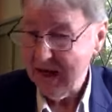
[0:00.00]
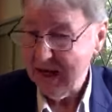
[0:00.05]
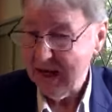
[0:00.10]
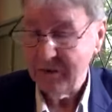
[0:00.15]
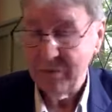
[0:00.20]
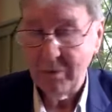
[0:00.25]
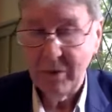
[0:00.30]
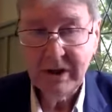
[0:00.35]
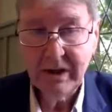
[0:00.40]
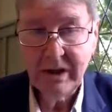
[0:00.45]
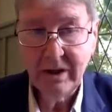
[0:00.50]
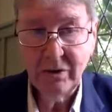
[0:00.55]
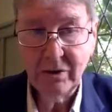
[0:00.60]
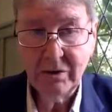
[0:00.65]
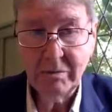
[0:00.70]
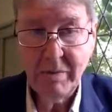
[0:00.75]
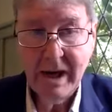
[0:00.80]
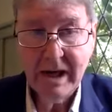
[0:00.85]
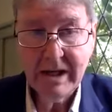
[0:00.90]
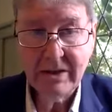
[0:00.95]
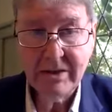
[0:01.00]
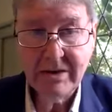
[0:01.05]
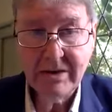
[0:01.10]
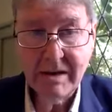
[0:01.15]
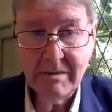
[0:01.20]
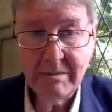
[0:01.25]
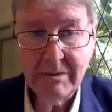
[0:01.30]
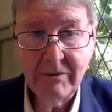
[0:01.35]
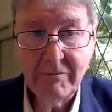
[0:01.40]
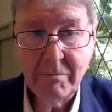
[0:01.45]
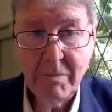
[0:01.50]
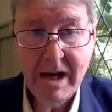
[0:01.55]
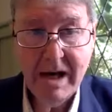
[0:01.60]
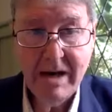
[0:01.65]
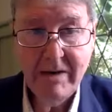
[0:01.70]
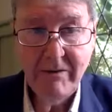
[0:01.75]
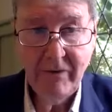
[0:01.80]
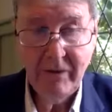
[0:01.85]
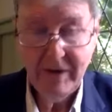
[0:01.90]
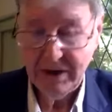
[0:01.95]
And when I look back at some of
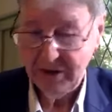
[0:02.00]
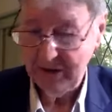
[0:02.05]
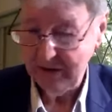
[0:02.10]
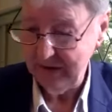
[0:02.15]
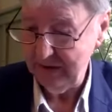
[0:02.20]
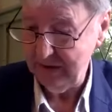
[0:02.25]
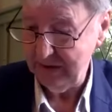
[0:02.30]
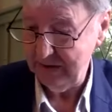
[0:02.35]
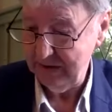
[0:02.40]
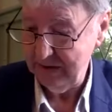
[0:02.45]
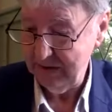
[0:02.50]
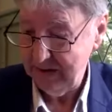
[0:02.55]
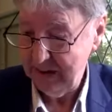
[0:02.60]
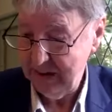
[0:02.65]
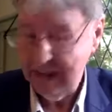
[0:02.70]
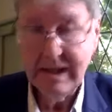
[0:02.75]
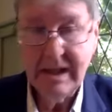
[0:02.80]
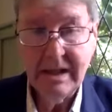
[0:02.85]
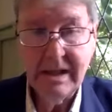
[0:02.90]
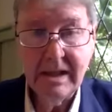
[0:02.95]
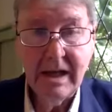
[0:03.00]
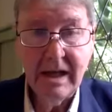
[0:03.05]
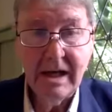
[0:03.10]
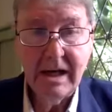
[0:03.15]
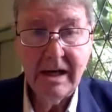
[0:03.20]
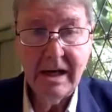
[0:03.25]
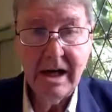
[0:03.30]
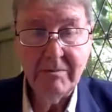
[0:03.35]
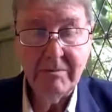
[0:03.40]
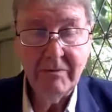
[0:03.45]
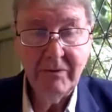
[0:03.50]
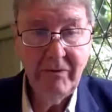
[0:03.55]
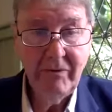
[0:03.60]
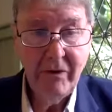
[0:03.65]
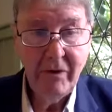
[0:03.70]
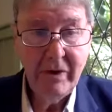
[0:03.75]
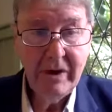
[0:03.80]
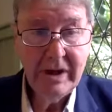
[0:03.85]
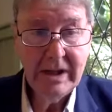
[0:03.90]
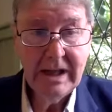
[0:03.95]
my fashions, I'm
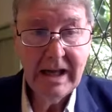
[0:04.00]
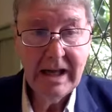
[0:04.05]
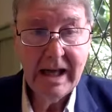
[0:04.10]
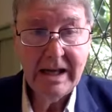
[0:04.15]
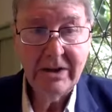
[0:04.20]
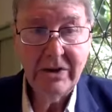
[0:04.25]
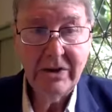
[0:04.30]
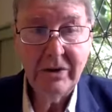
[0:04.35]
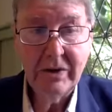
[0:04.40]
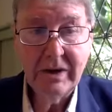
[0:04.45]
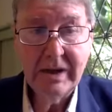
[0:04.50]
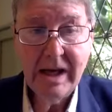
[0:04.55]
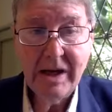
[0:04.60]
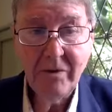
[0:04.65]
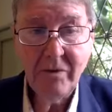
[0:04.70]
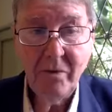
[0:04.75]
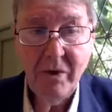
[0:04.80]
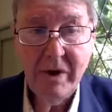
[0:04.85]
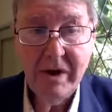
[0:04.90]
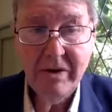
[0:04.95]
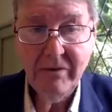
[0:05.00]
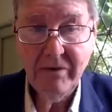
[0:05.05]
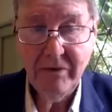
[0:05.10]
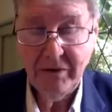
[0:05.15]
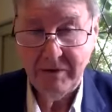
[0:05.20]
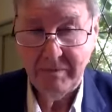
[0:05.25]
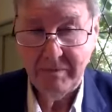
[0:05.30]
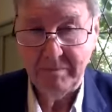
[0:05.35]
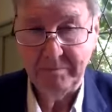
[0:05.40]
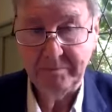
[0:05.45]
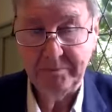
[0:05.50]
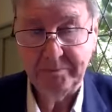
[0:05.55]
very glad to get rid of them,